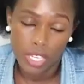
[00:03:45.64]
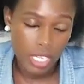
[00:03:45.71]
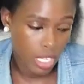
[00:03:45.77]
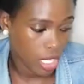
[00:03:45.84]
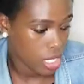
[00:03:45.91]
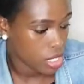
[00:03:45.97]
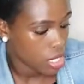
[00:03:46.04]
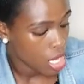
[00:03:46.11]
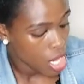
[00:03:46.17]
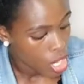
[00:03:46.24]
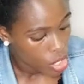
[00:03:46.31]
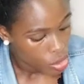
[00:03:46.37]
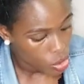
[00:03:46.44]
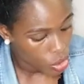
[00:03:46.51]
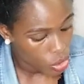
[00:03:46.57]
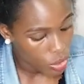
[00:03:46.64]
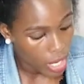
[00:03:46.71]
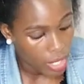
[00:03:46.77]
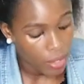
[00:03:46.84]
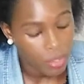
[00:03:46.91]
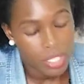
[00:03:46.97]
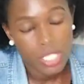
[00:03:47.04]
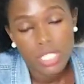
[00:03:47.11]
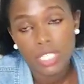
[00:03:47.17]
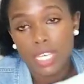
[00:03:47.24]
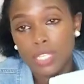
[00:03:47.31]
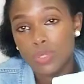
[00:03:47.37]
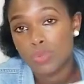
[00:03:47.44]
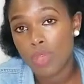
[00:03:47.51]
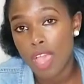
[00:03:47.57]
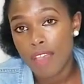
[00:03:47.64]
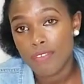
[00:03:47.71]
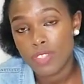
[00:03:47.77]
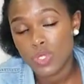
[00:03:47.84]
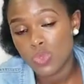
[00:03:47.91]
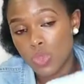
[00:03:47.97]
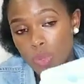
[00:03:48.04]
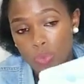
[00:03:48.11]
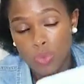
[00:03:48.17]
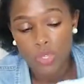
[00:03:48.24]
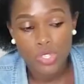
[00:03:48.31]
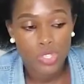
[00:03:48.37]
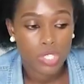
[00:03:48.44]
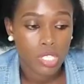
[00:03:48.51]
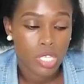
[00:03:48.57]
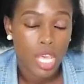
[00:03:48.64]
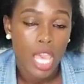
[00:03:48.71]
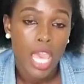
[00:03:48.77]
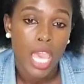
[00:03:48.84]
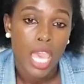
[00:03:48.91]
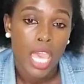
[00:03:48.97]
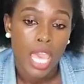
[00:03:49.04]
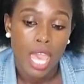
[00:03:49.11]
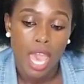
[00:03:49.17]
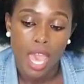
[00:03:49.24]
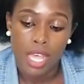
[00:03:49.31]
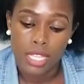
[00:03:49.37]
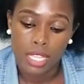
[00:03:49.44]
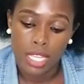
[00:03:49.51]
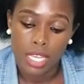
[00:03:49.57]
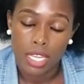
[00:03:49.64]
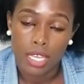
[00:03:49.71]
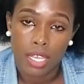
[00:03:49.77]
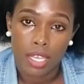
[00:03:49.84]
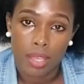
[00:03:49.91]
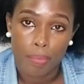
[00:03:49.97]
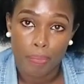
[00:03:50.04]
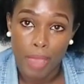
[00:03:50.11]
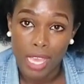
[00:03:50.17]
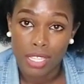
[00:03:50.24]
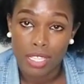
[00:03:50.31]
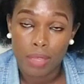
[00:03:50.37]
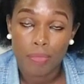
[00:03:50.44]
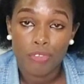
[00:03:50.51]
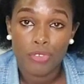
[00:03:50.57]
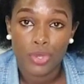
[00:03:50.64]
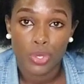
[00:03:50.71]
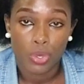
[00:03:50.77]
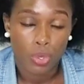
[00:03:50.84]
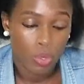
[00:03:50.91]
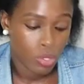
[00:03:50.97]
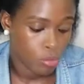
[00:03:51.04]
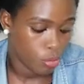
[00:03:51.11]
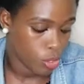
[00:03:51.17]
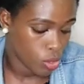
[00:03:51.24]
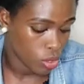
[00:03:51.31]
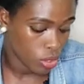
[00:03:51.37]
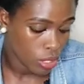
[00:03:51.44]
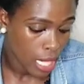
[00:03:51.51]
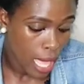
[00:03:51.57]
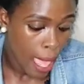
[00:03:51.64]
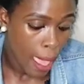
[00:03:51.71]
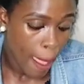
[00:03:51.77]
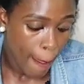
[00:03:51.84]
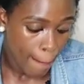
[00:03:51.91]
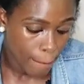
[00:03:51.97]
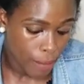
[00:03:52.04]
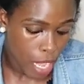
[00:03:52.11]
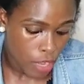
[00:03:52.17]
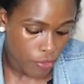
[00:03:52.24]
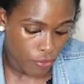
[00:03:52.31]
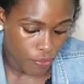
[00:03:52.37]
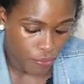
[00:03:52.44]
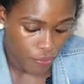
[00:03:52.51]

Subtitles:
days. So you can consider to have this one washed and then pack them for your hospital. But